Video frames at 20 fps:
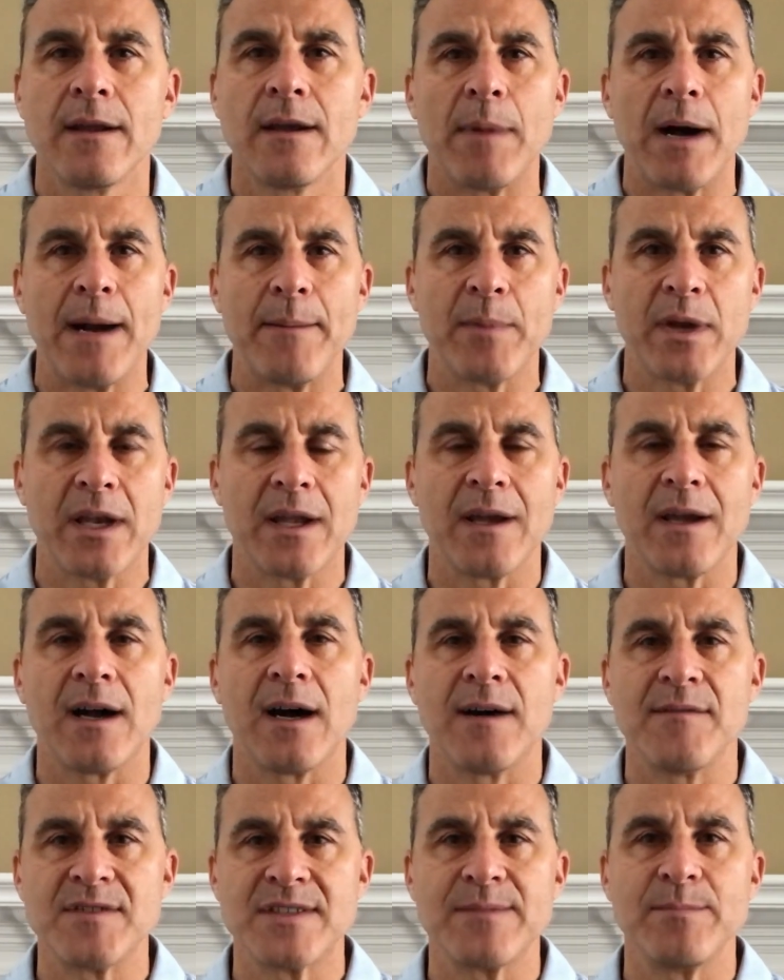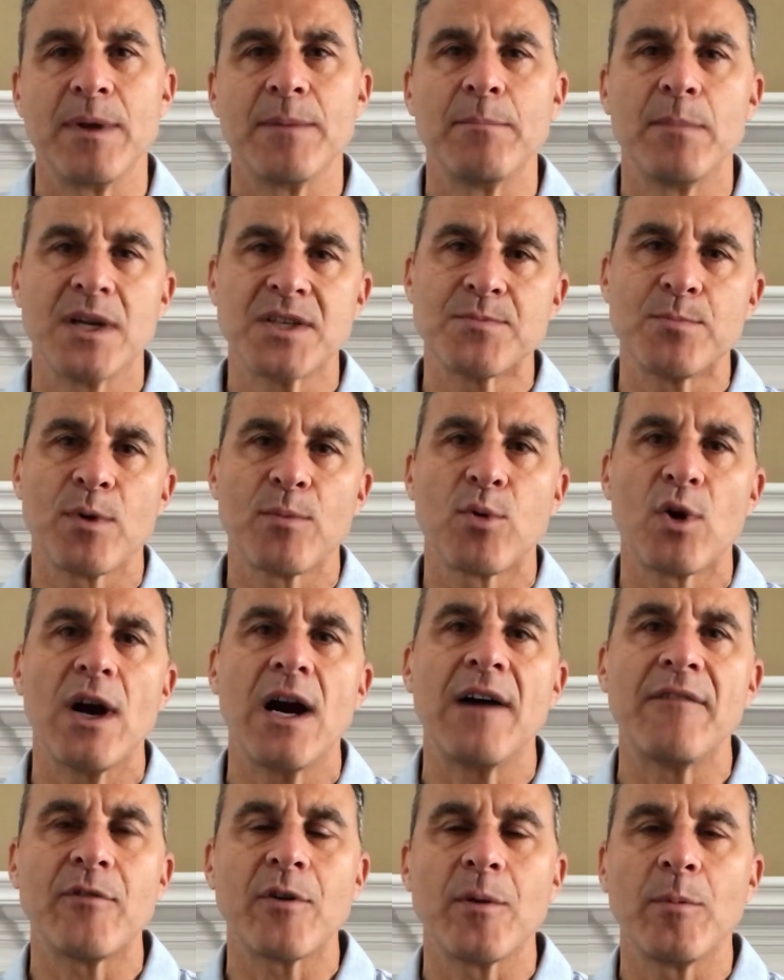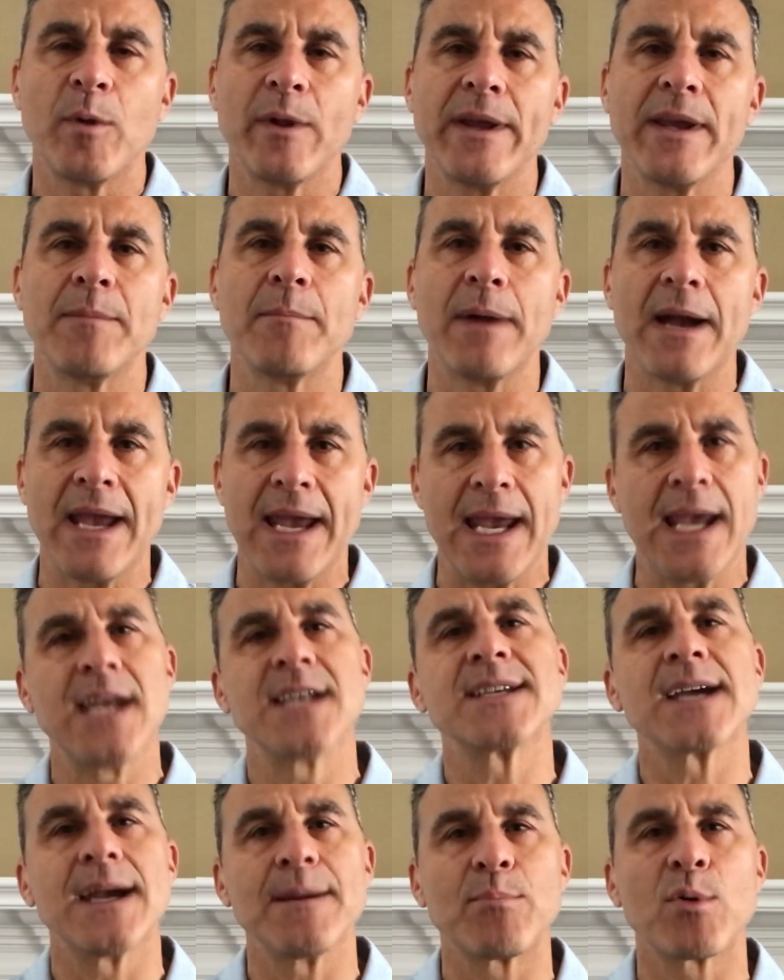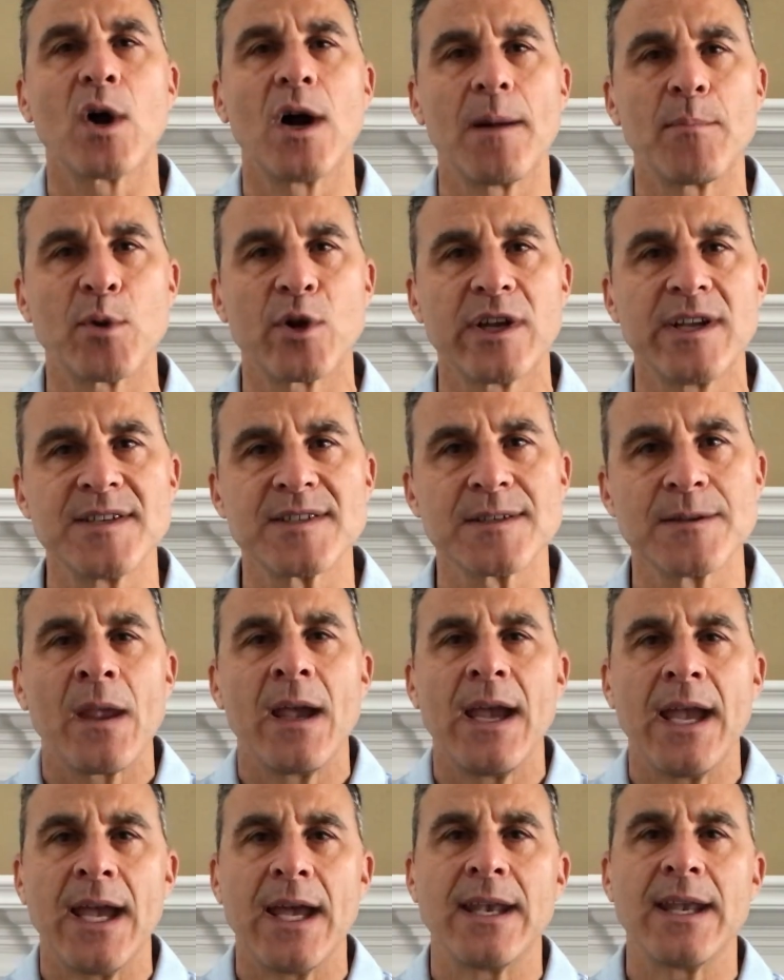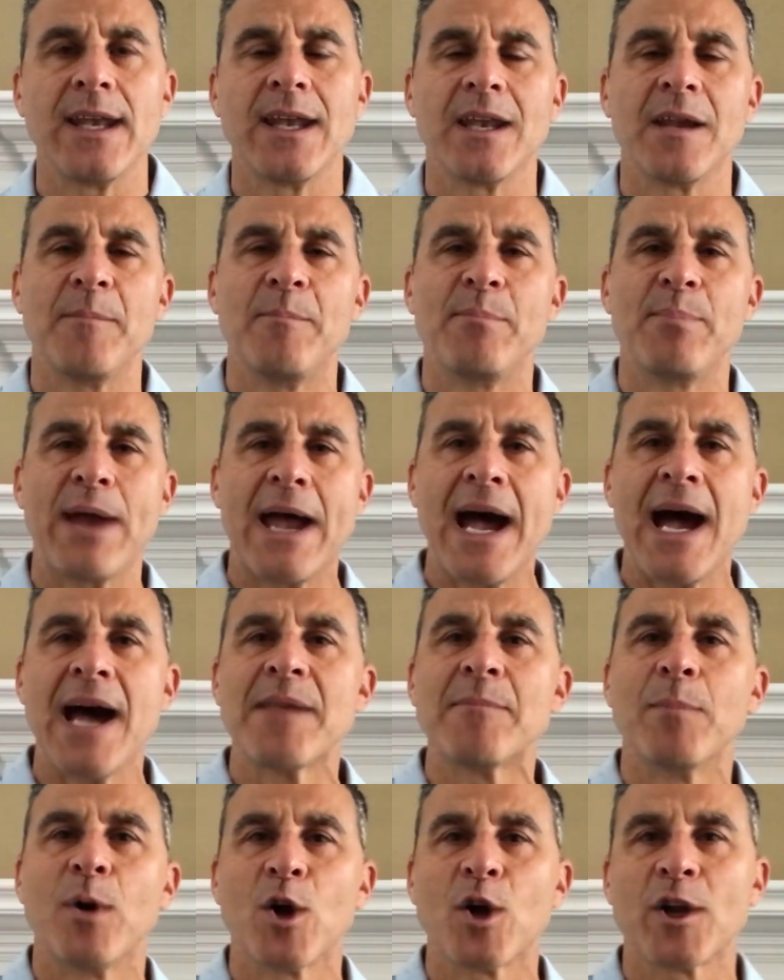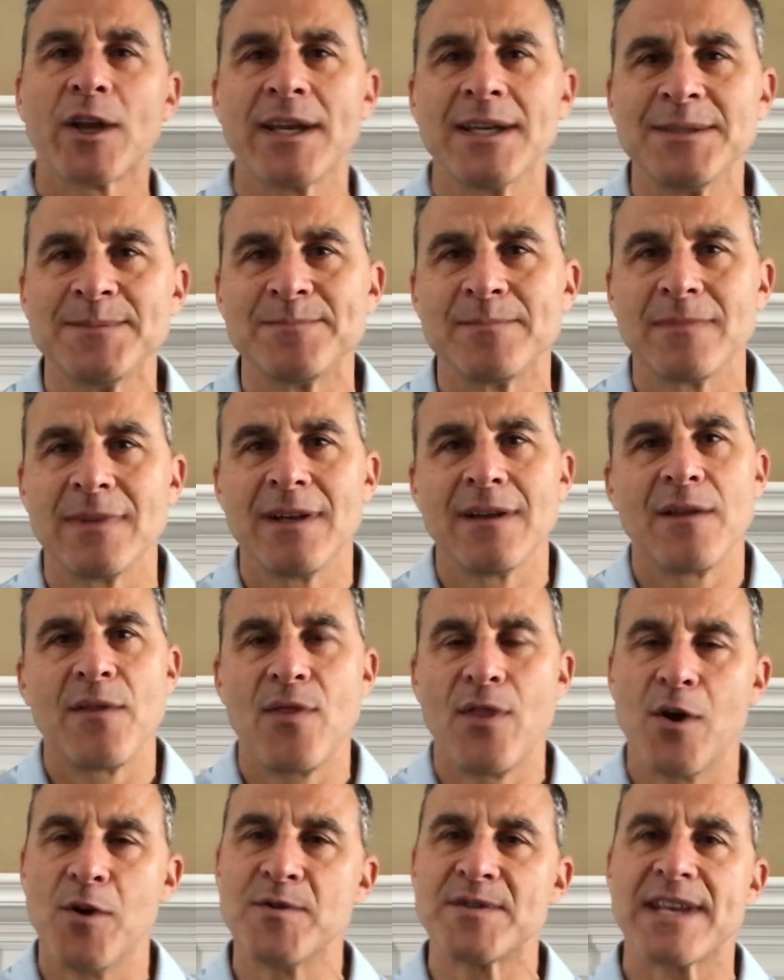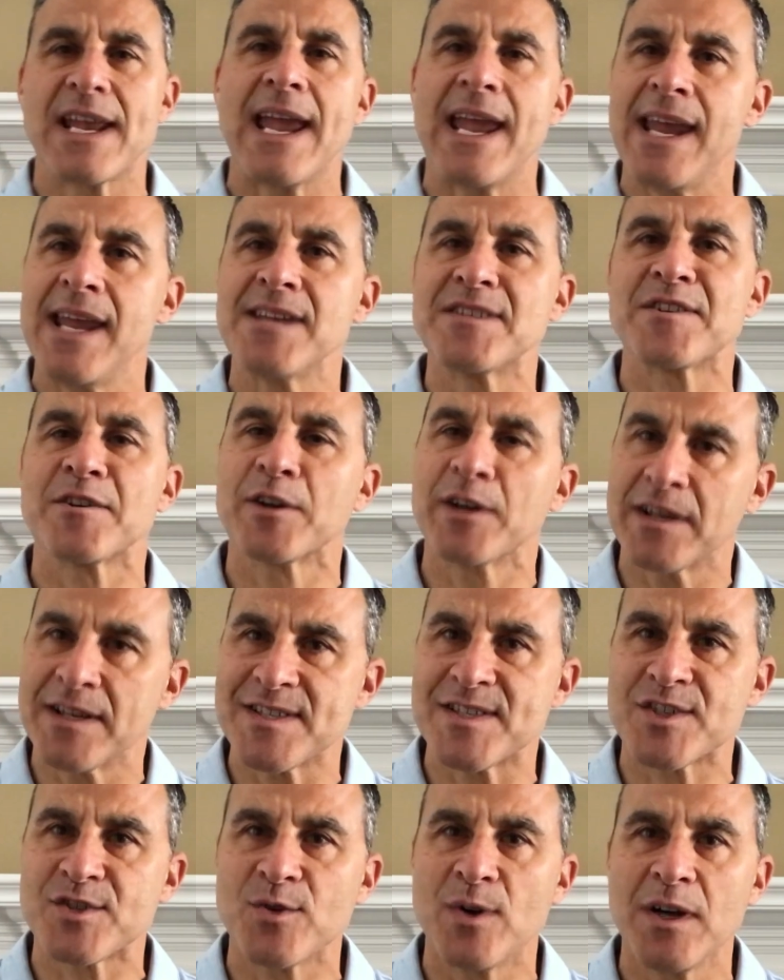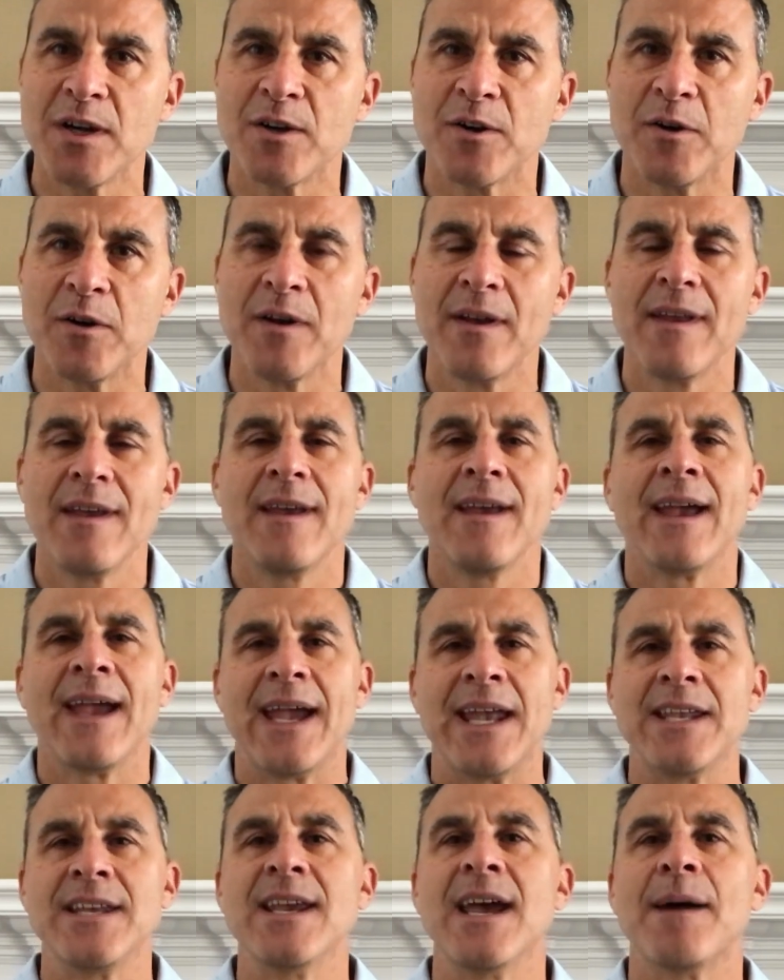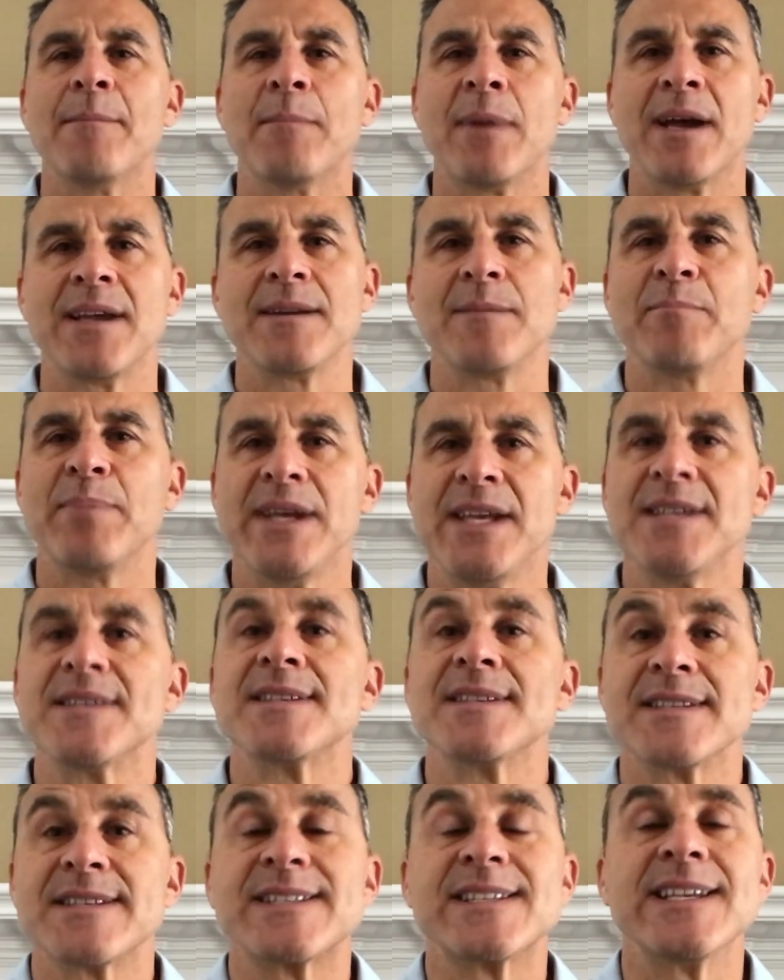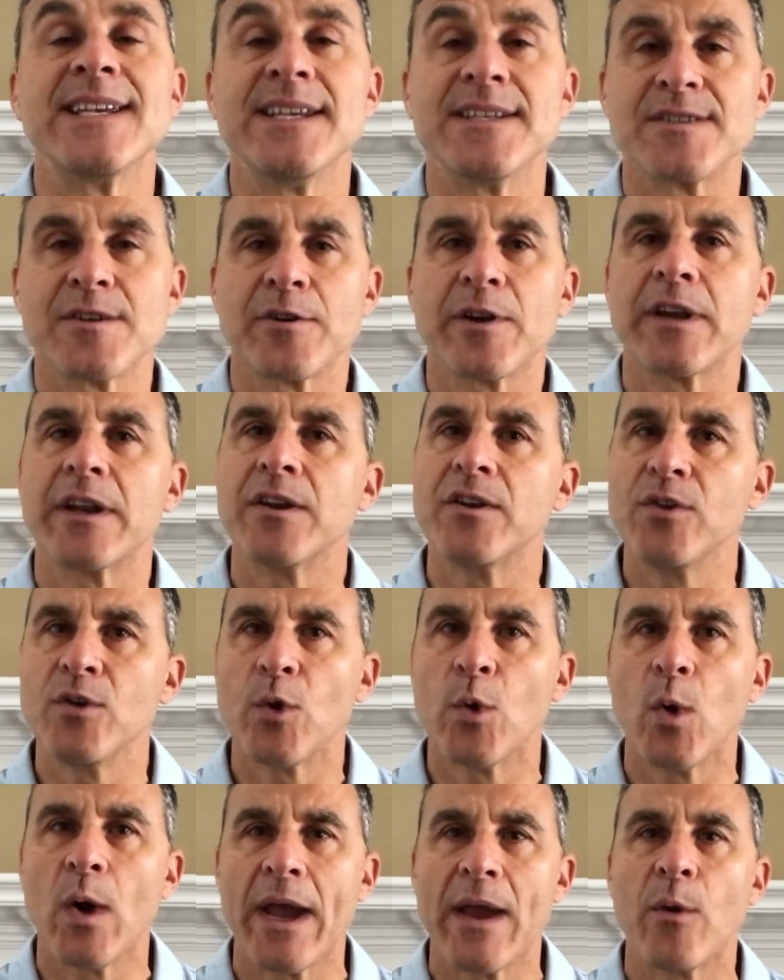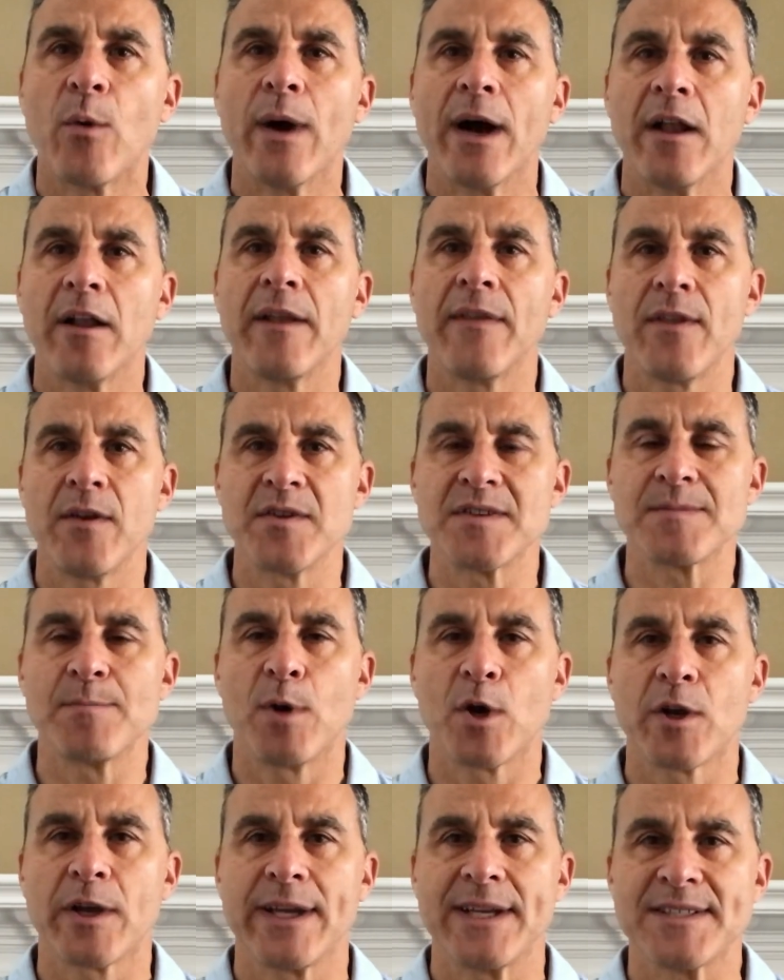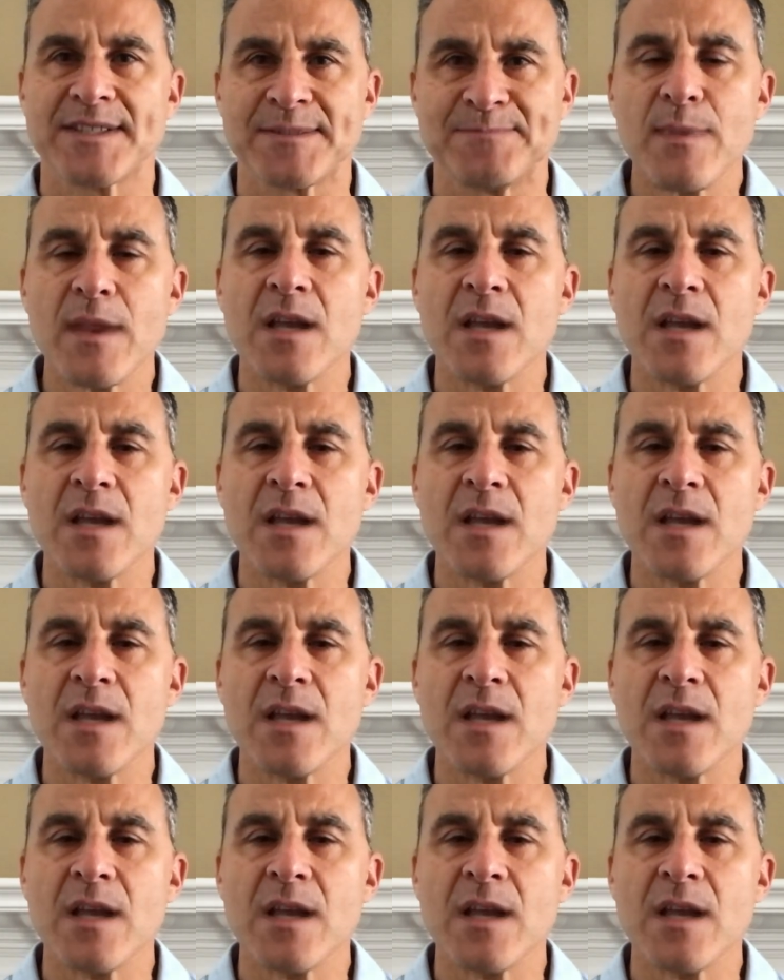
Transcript: I'm going to obviously be much more profitable in my A-type properties. And in a bad market, those A's are going to struggle, and yet my B's and C's are going to do quite well in those markets.